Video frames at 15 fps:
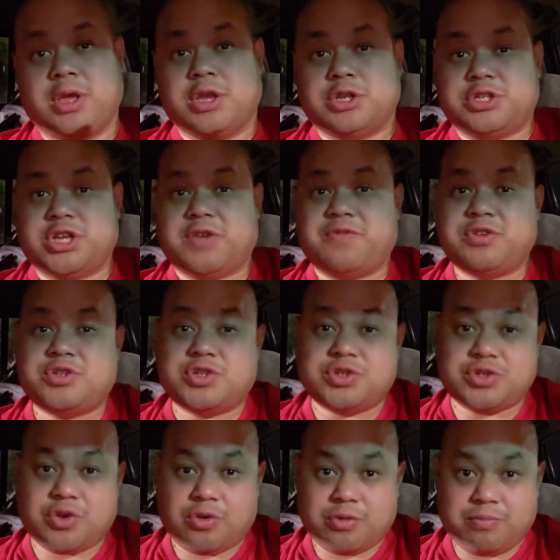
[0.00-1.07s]
She even
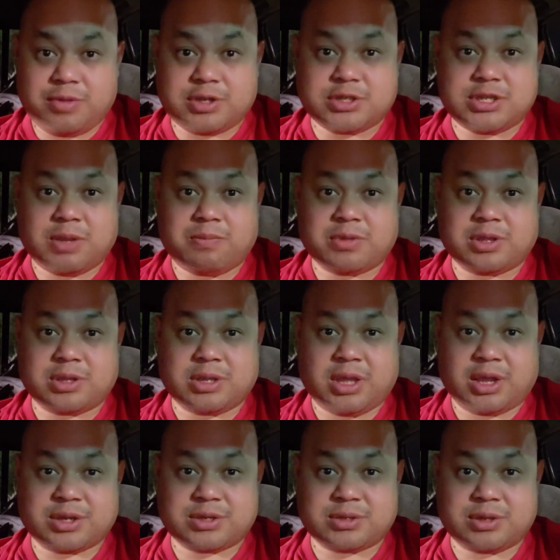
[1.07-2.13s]
showed me some of the
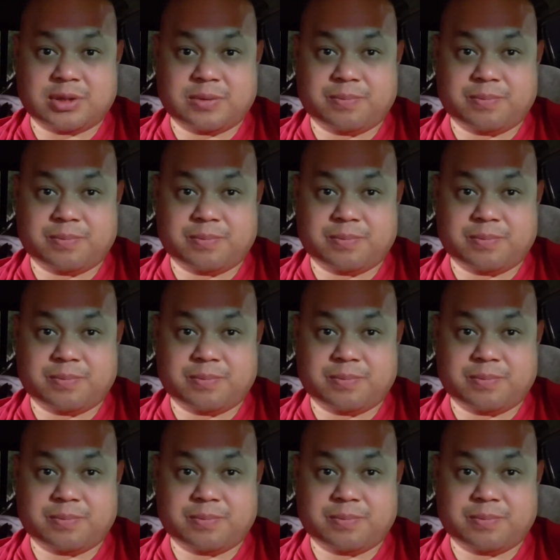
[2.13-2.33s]
text.